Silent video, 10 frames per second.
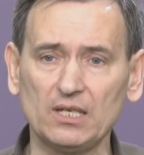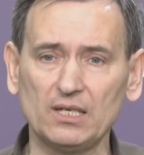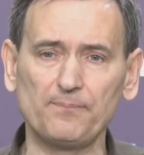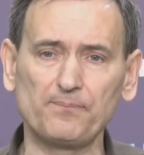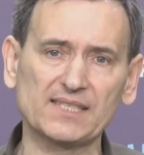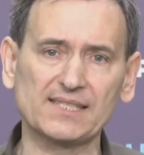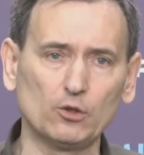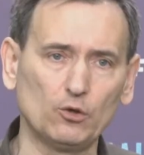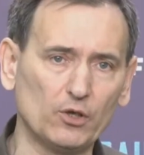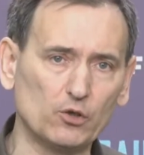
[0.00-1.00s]
The only
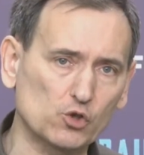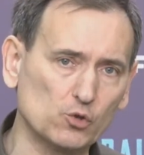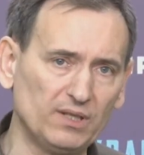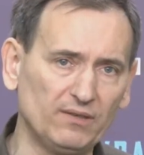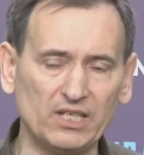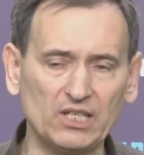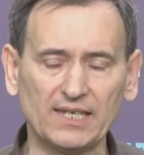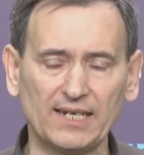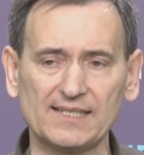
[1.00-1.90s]
exception